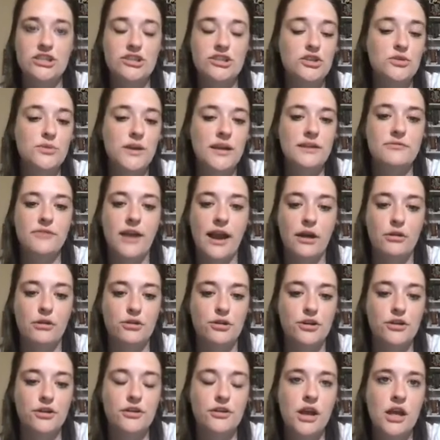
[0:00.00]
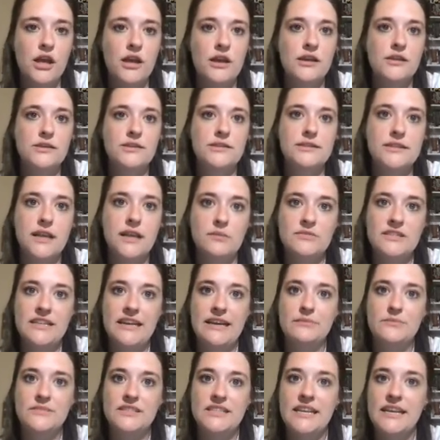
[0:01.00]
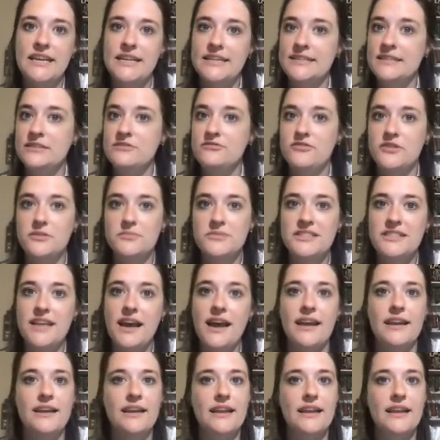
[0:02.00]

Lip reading: to a router, sometimes hidden from sight.